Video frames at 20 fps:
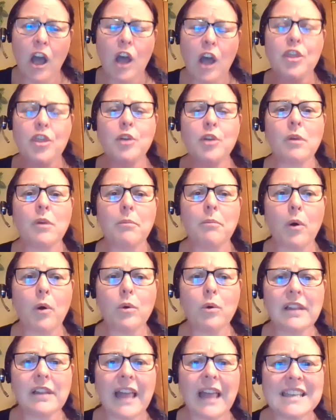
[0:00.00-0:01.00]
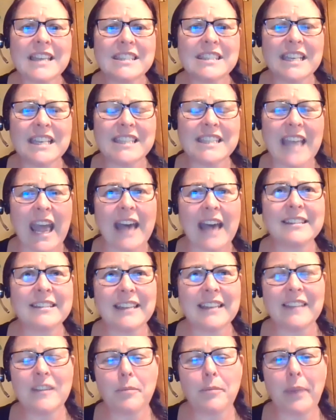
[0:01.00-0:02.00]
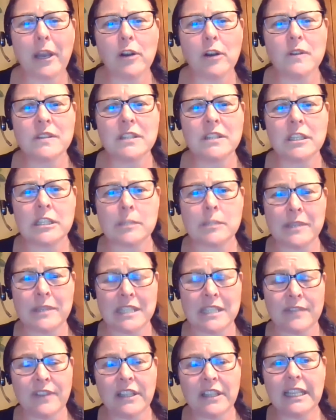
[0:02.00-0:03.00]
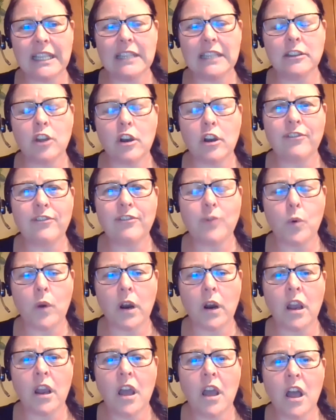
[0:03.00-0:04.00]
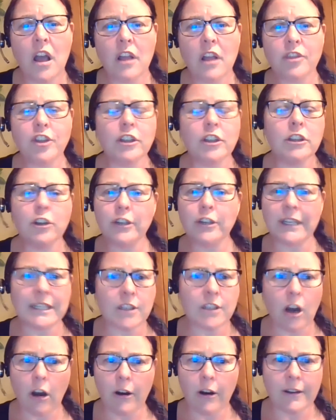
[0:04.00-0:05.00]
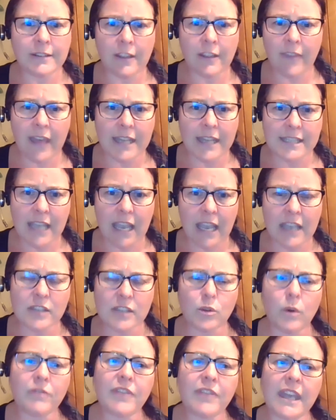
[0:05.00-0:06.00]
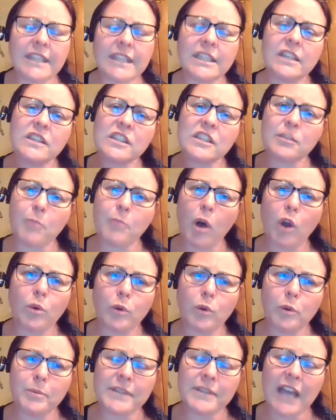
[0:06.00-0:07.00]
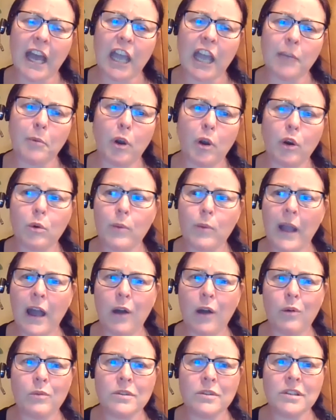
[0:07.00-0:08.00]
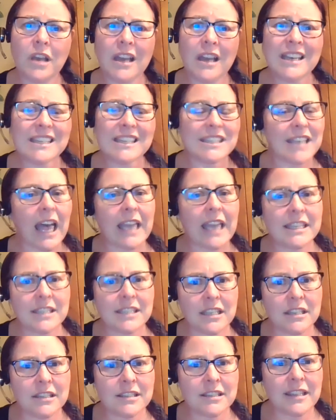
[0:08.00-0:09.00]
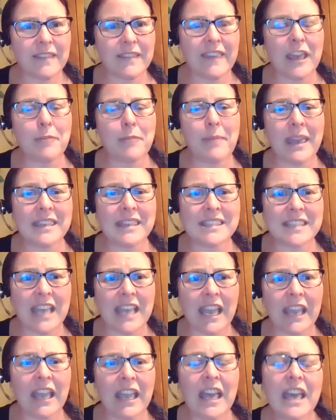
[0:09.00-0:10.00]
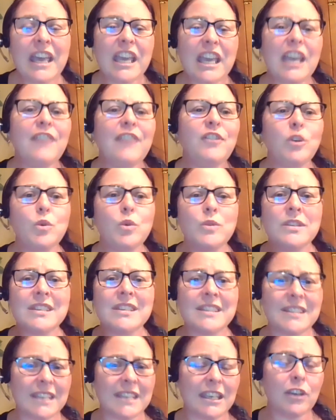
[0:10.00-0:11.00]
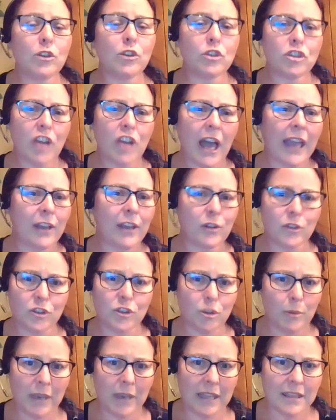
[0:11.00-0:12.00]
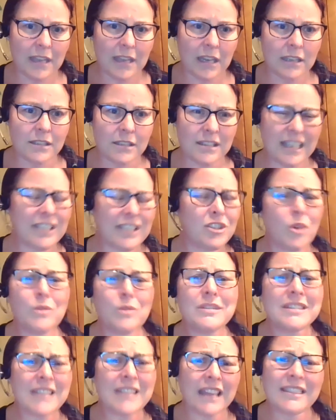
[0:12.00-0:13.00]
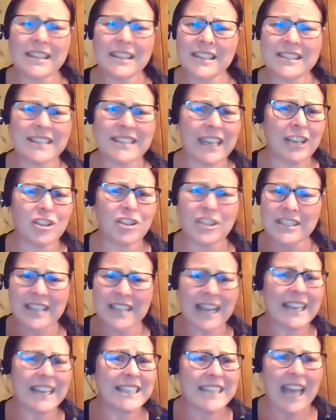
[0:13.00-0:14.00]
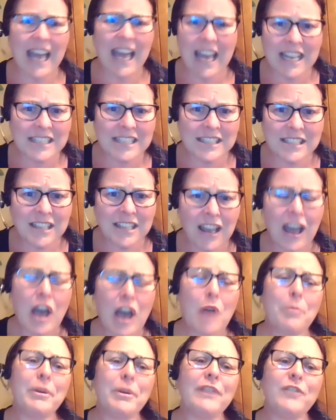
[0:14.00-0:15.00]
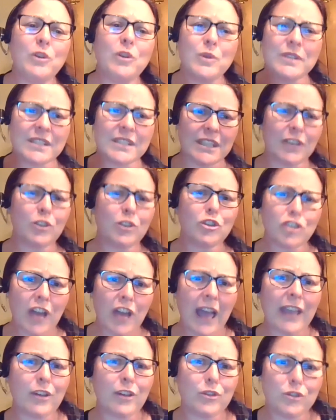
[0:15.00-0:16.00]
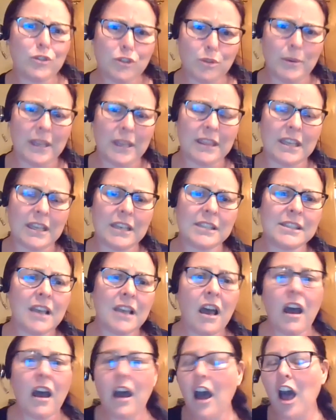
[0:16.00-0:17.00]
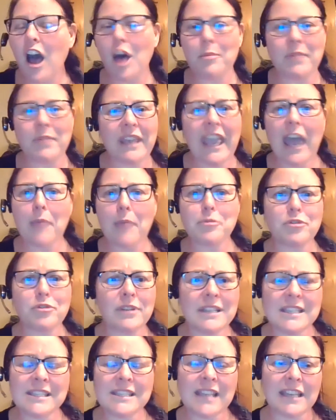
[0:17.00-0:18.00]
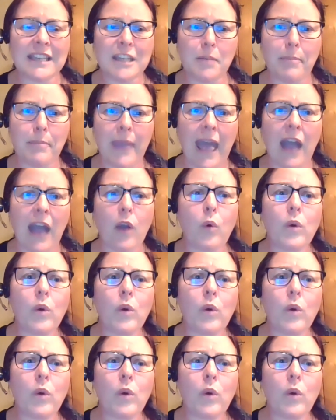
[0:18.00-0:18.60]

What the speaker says: The remote class is asking the parents to specifically look for the learning targets of that day. So if they did a small group time around sizes, they may say, if you see your child doing this, like don't set the stage, it's not a test. But if you see your child doing this, capture it and send it back.